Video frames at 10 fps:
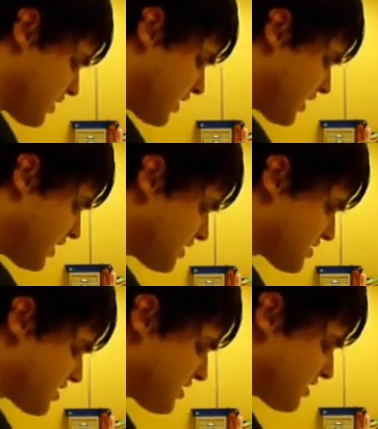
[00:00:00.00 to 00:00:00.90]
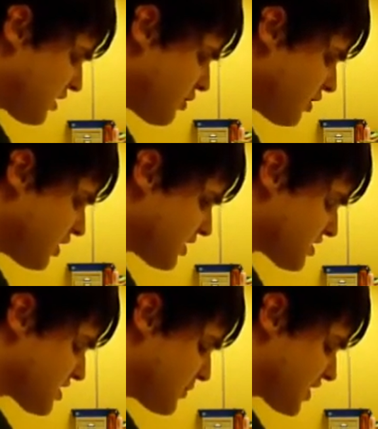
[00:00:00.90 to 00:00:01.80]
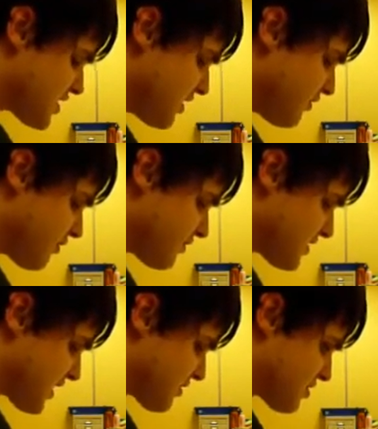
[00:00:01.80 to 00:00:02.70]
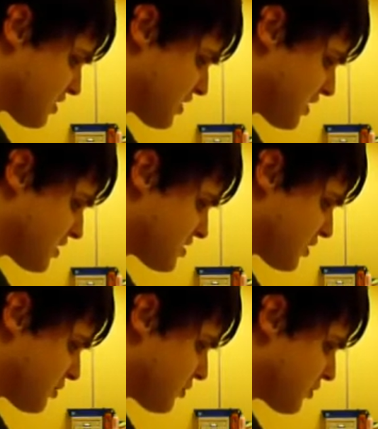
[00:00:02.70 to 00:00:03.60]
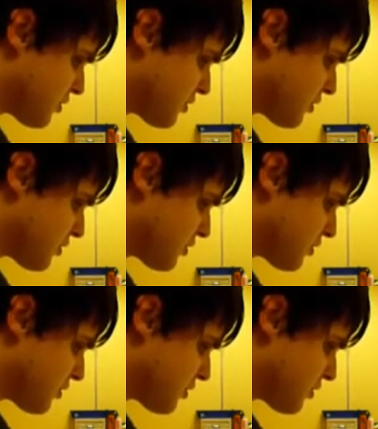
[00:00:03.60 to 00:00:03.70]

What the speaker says: and I quite like some of the synth sounds on here. So